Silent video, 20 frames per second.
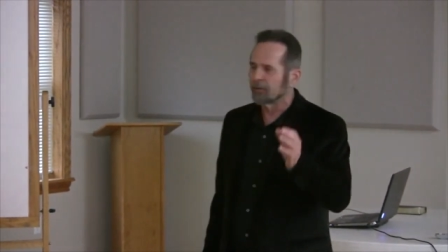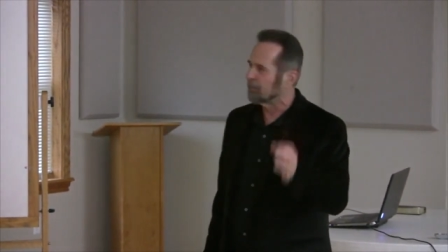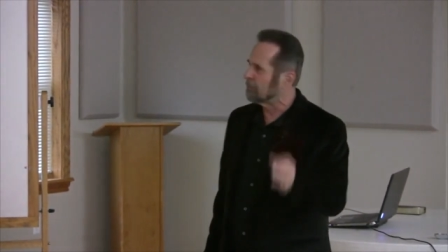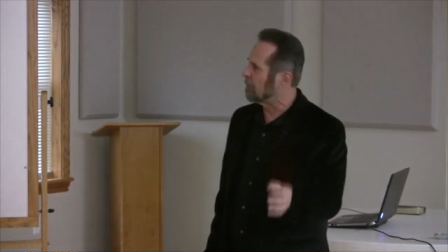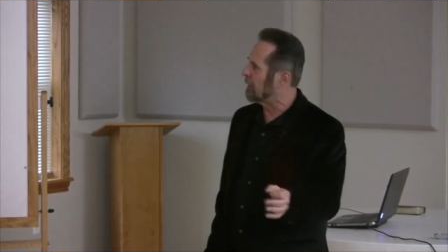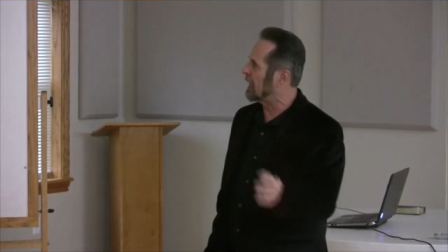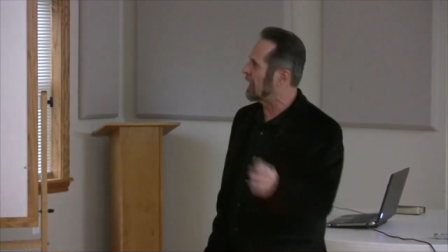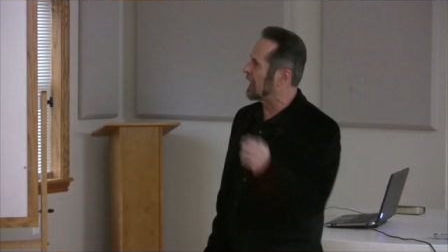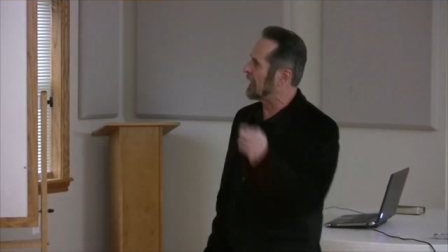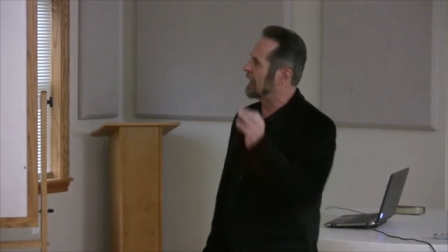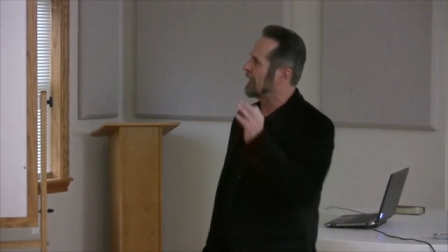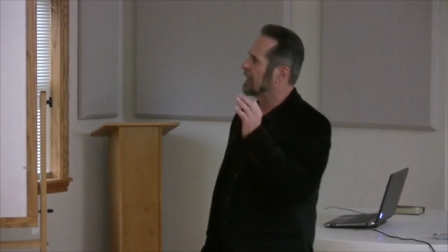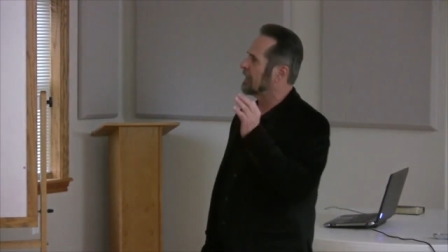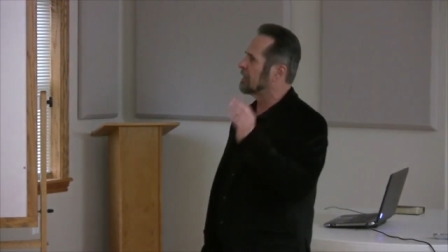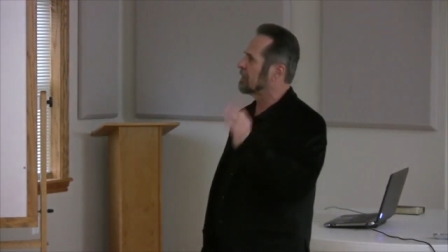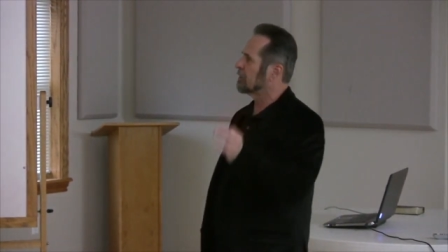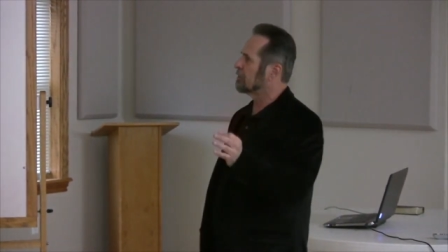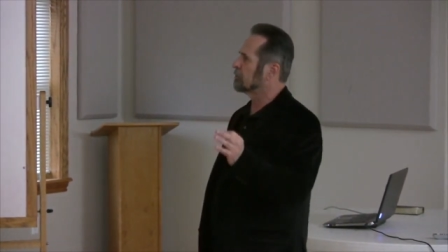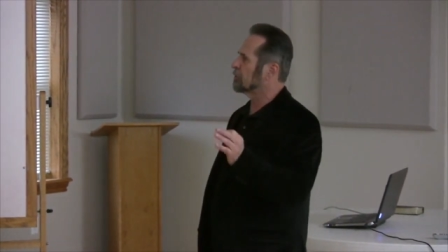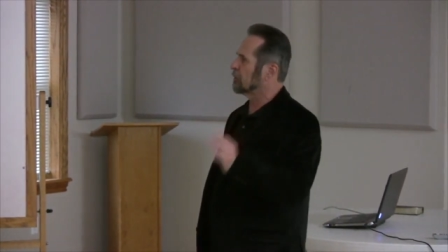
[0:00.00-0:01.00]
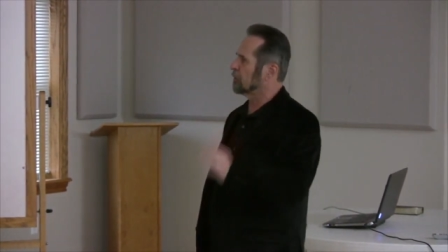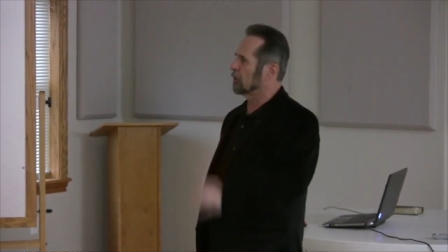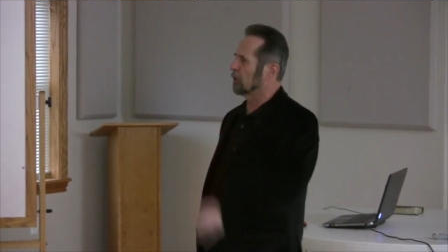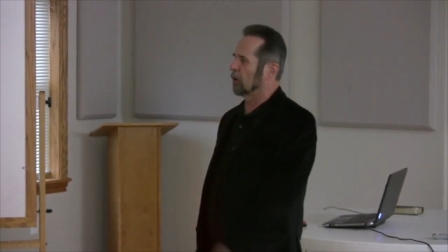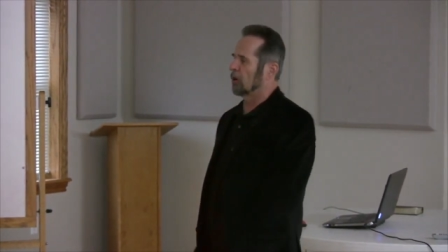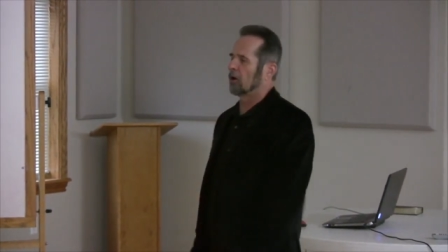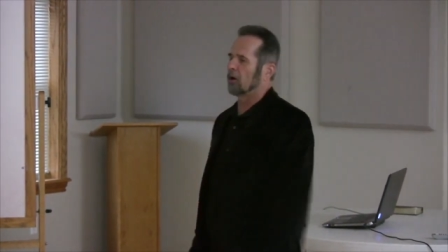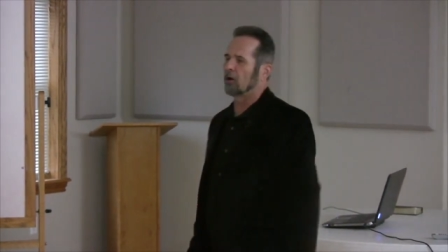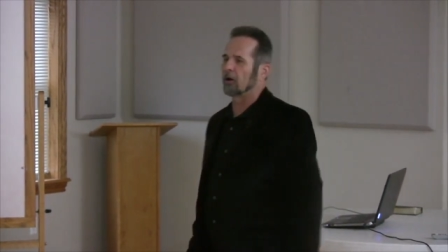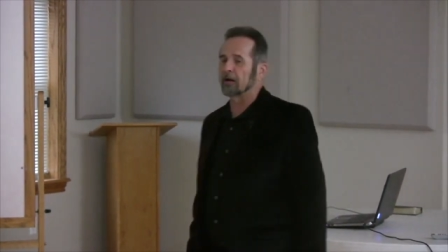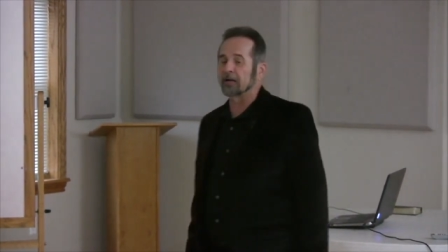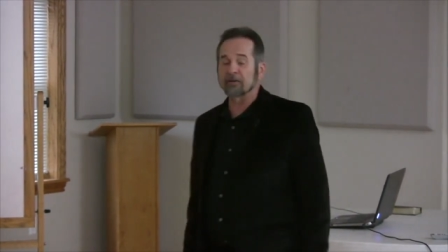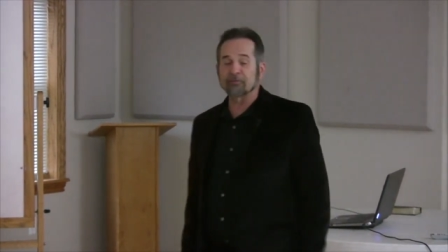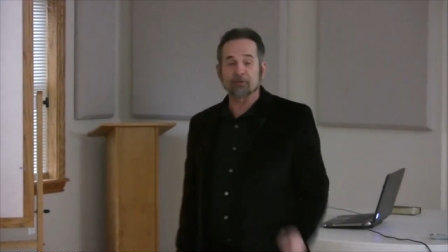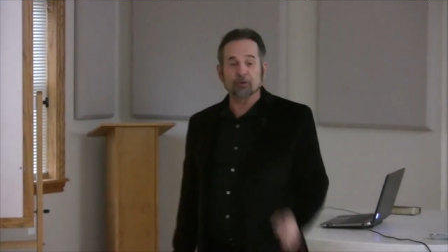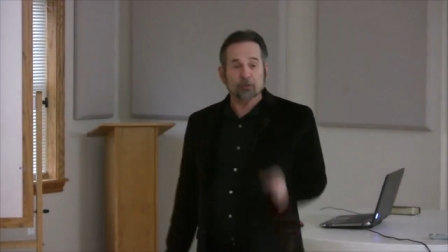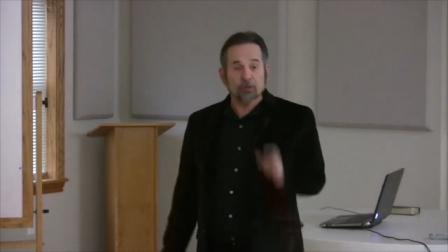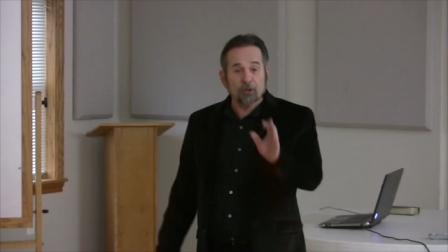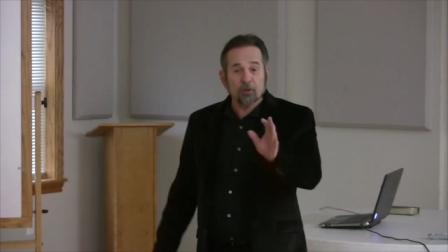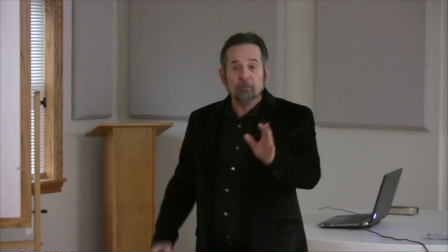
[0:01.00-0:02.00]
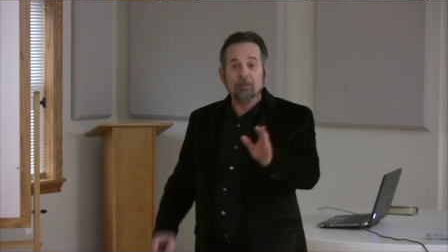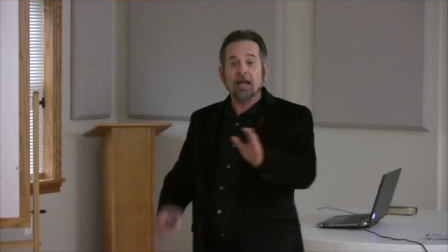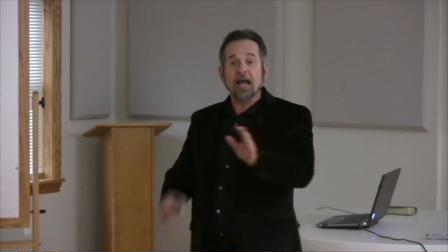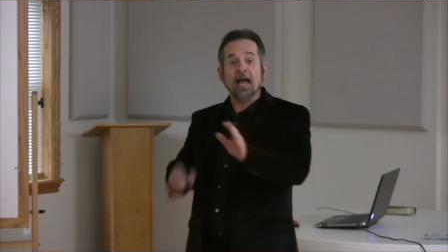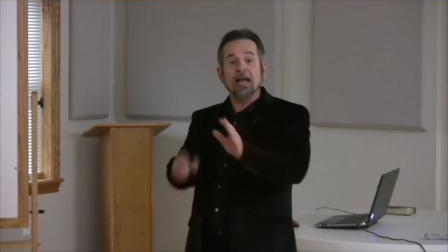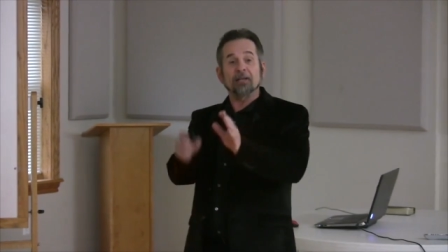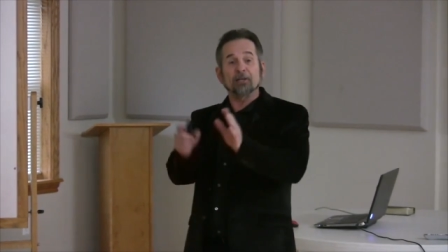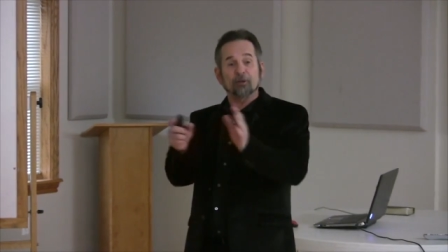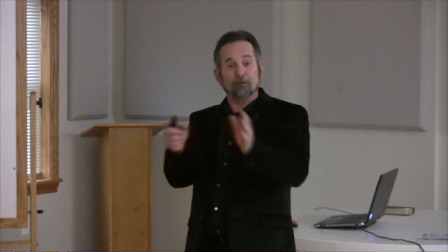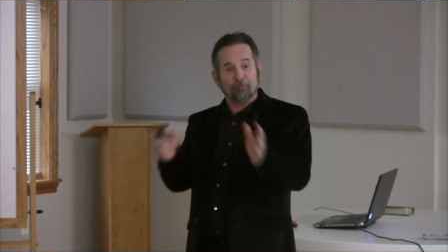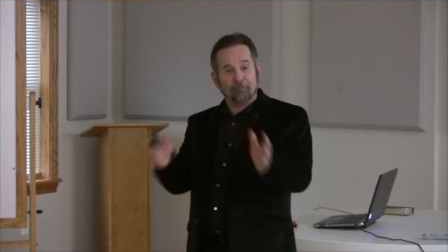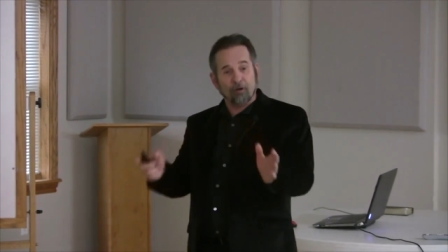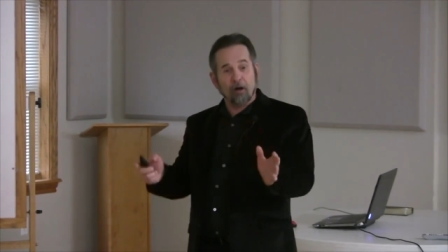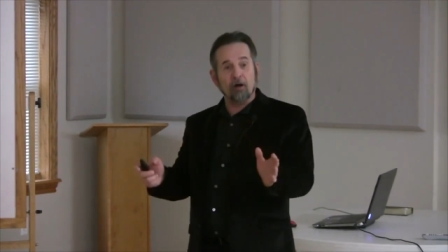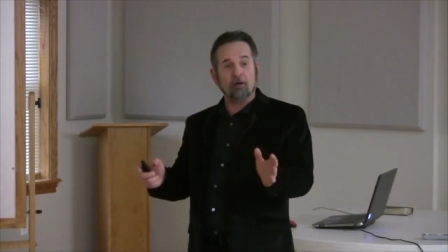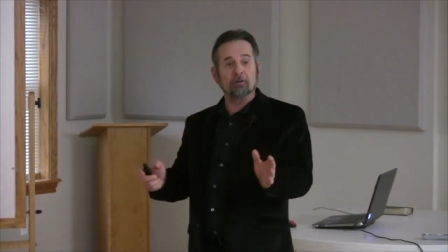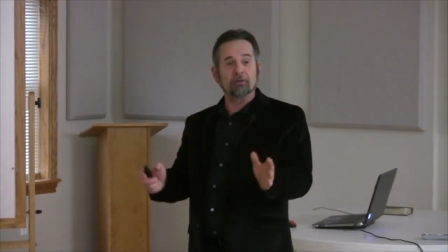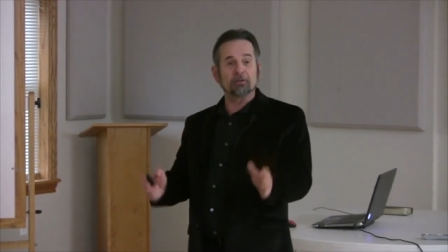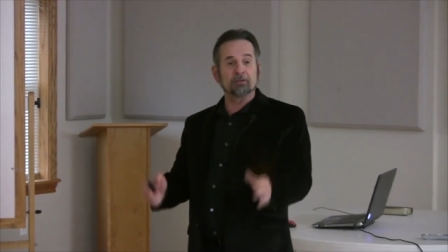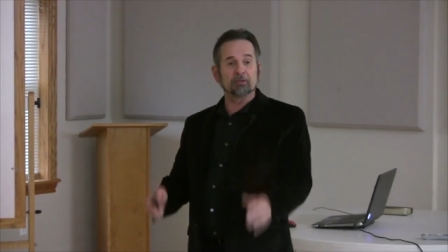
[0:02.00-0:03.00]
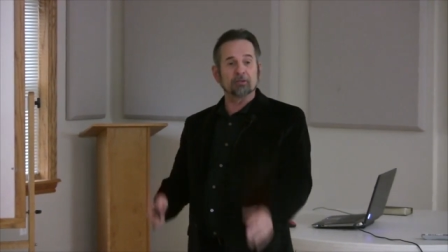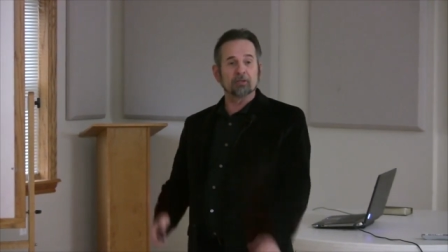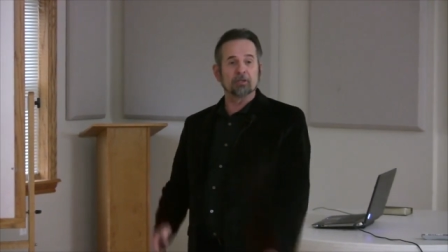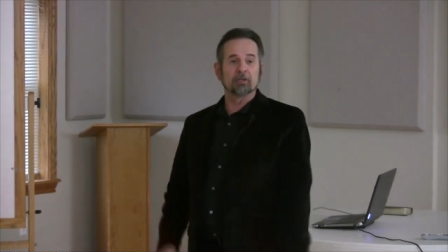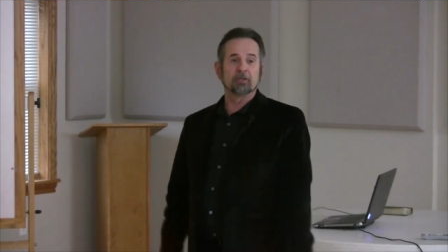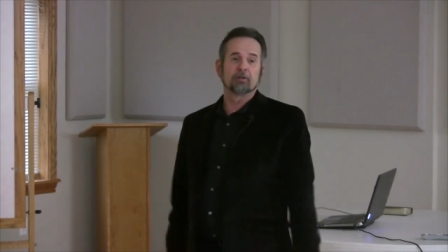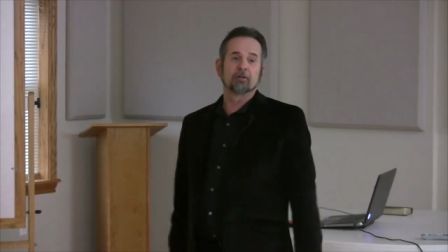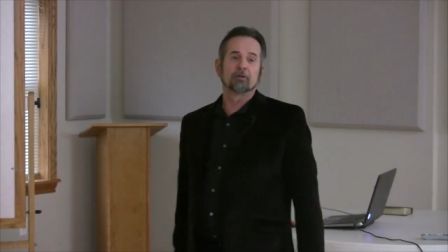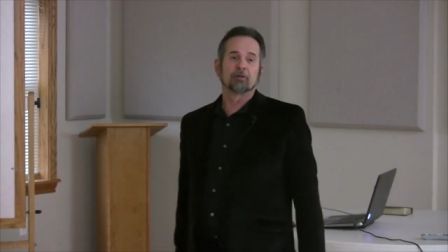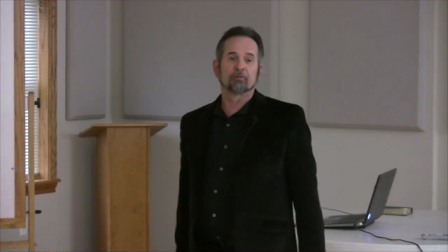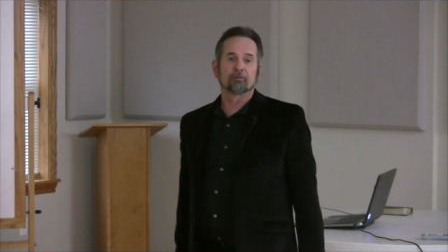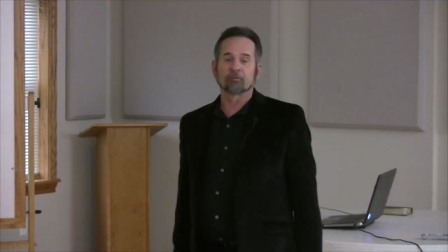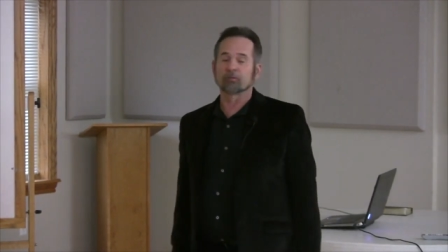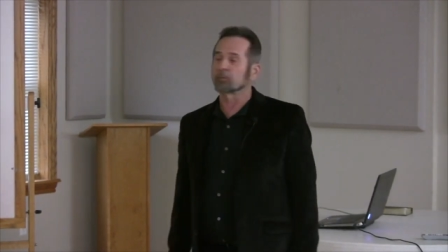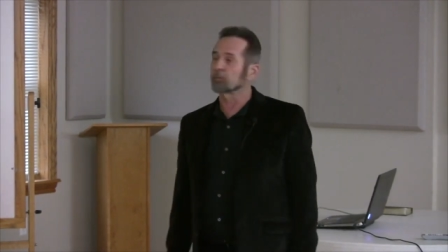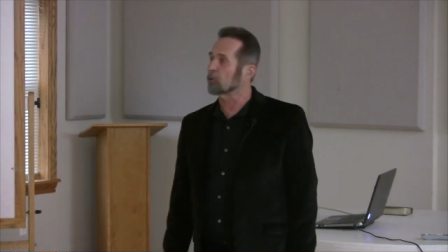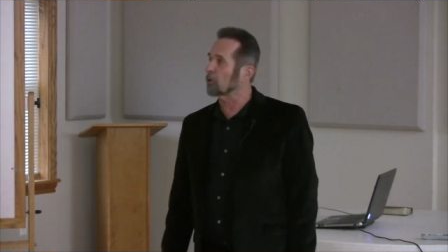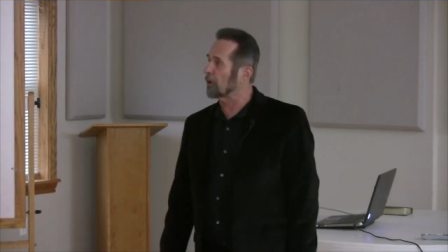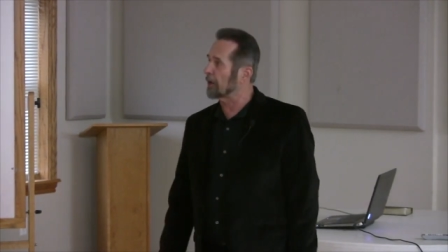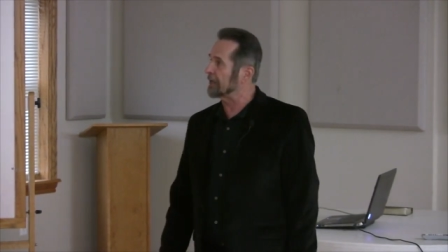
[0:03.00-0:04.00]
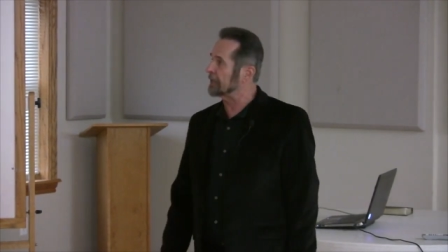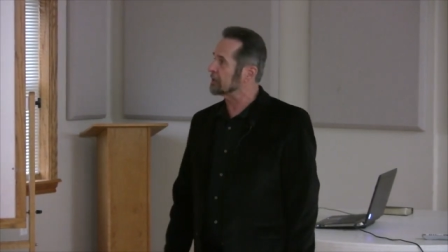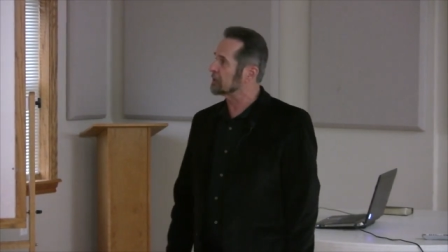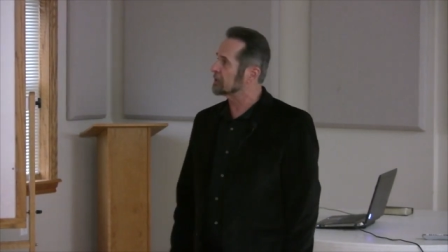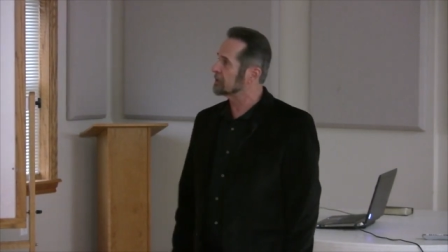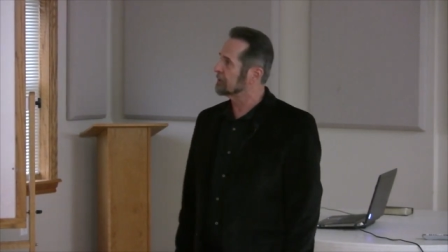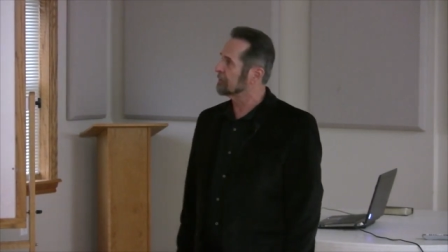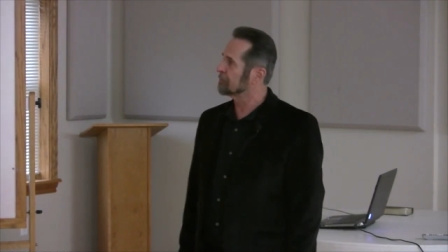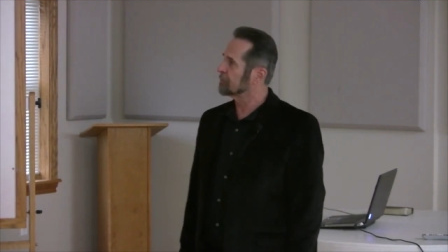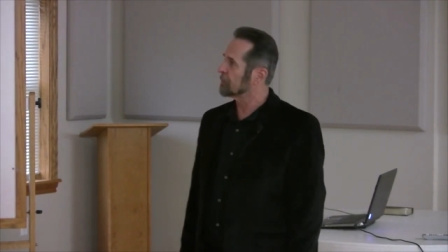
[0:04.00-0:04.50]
by the law, and if you do that, you're fallen from grace.